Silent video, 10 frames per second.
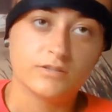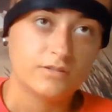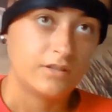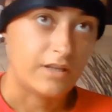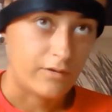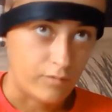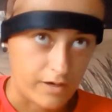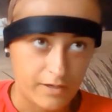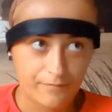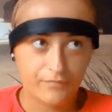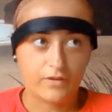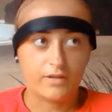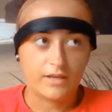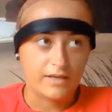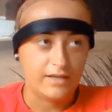So I was like, great,
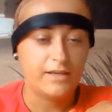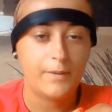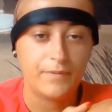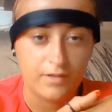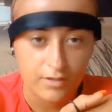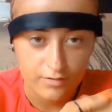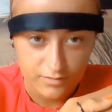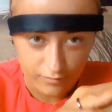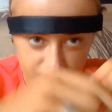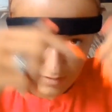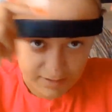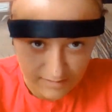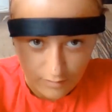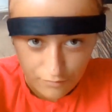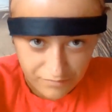okay, because obviously this
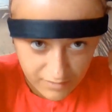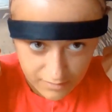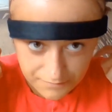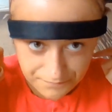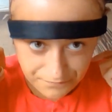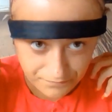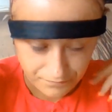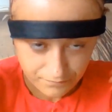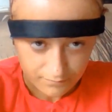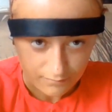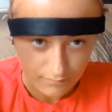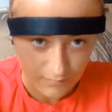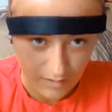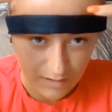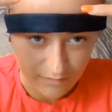is a lot thinner,
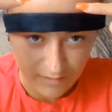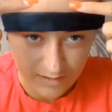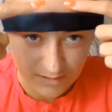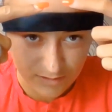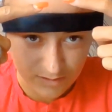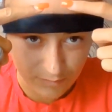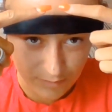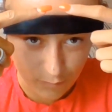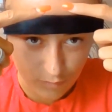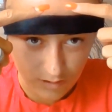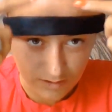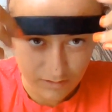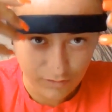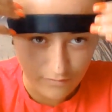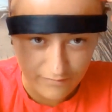and I think this is just a bit more
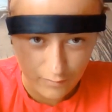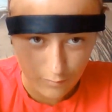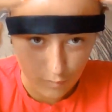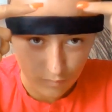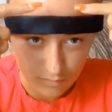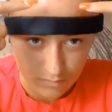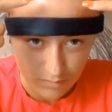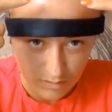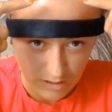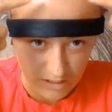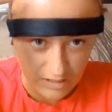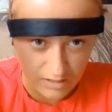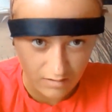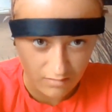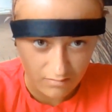like, you can feel more
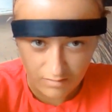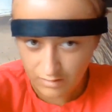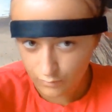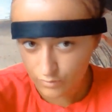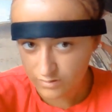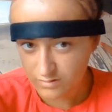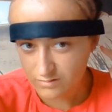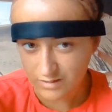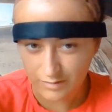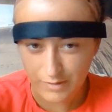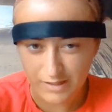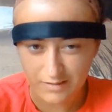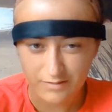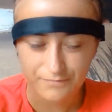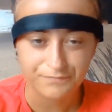here than I would at the
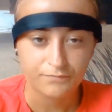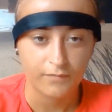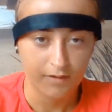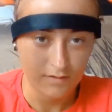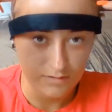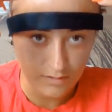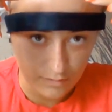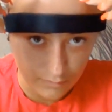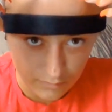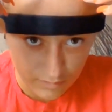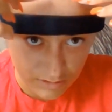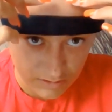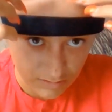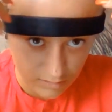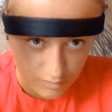back. So she
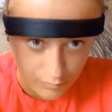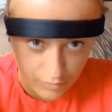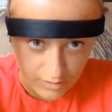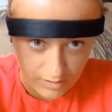starts putting